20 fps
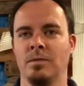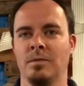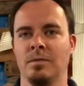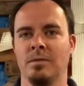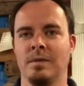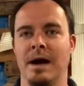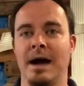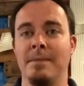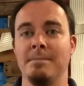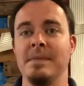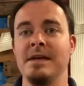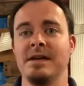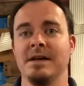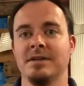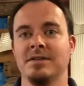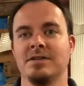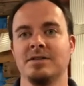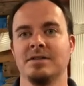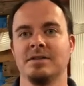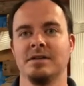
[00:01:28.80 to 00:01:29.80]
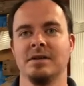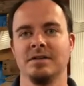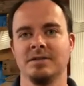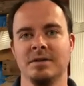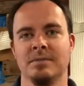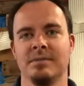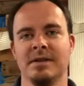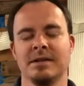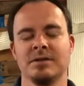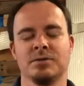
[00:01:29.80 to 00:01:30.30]
I miss and
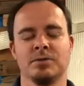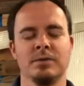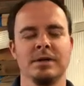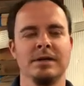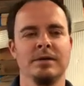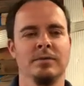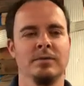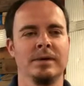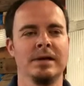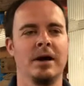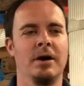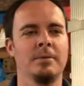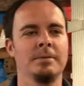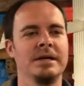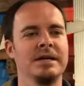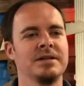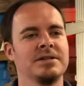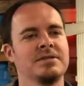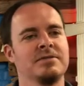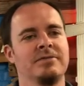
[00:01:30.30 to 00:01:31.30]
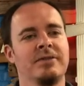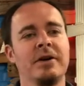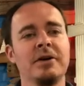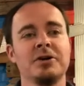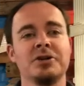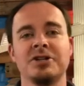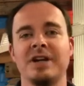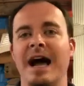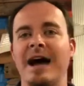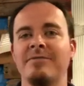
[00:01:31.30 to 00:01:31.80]
some things we all miss.
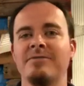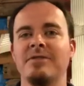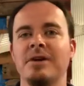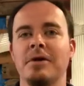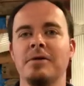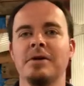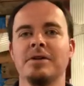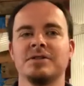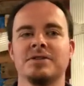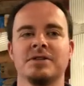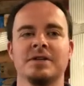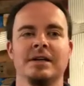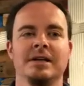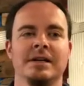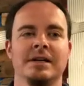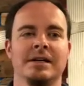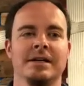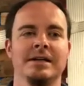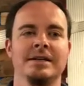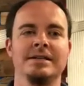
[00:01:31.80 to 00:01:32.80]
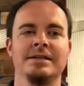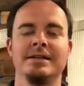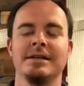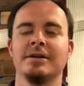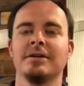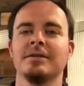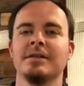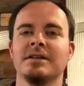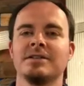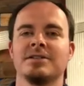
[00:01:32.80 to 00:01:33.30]
First, I've noticed
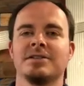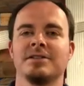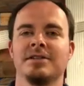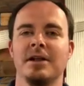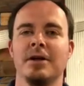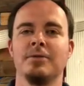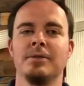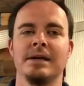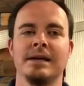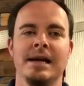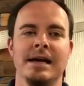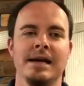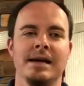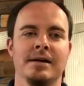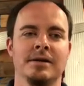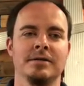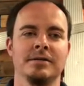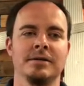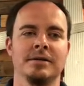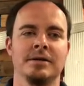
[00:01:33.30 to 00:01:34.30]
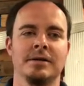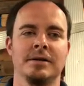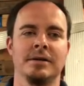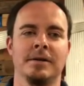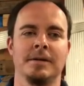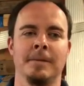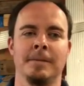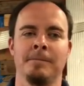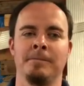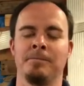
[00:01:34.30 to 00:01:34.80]
during this slowing down
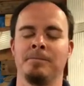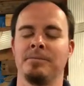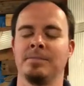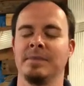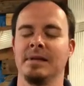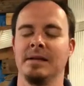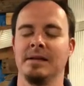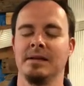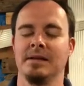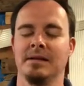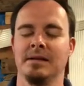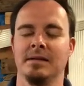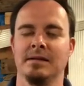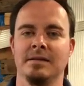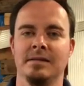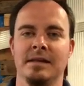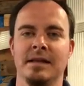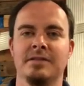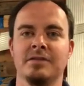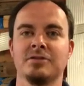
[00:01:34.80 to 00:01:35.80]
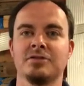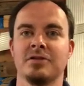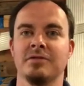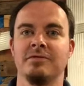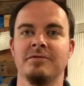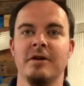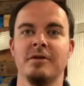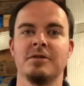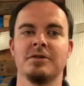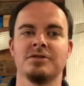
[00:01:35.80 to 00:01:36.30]
that there's a
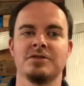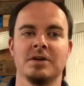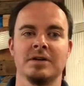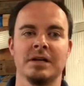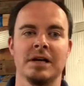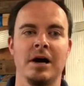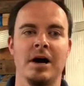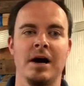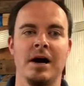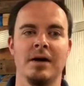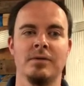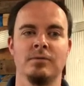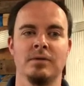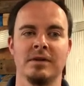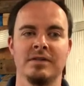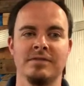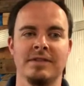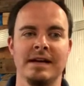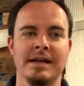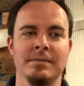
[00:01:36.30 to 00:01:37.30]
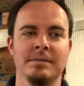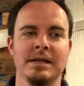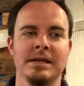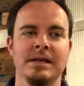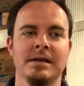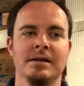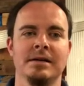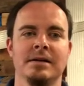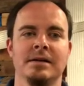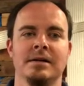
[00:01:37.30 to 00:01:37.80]
focus on God with
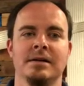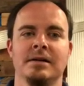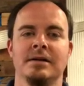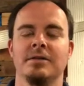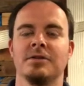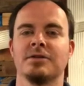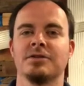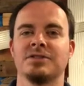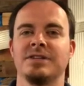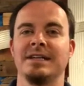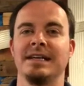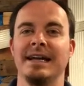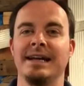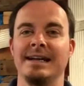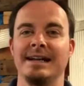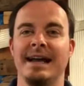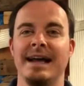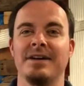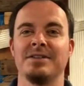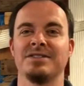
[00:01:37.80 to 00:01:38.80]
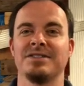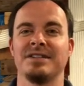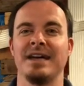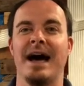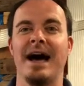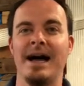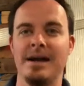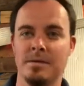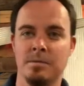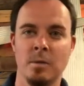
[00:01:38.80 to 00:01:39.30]
family. There's getting
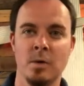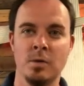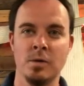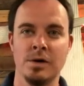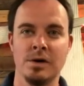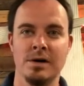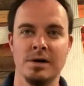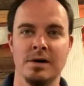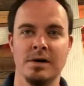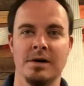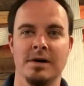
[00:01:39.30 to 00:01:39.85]
outside more.